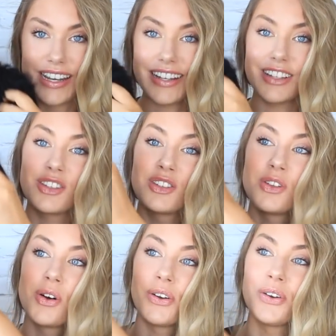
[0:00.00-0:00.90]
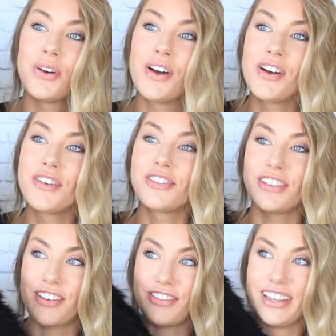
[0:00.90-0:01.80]
It is so
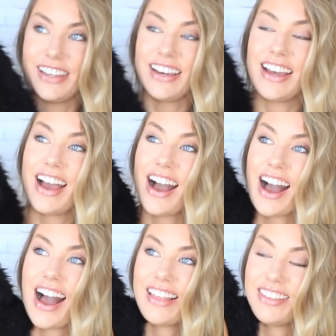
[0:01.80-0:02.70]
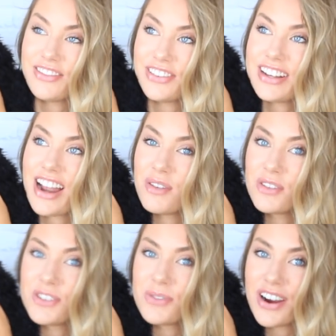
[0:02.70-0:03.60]
fluffy. I love it. I
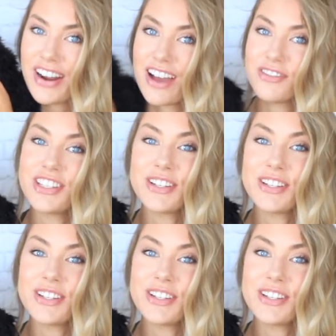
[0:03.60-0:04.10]
want to wear it every